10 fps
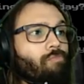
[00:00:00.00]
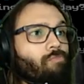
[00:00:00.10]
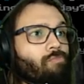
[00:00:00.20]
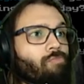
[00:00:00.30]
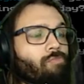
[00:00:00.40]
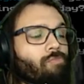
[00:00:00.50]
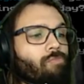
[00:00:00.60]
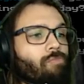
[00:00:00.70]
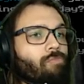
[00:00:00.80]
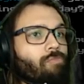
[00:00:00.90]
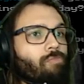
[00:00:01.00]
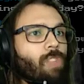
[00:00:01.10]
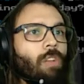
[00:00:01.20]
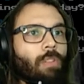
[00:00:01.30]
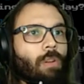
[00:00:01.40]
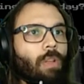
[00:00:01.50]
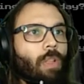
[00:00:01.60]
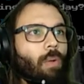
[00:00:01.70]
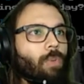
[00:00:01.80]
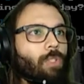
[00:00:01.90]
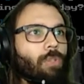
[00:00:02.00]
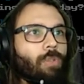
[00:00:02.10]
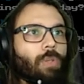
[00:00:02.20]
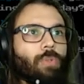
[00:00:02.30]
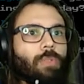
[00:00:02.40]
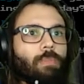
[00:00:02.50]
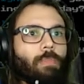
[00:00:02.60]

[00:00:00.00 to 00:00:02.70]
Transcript: Hmm. No, no, I want sucrose.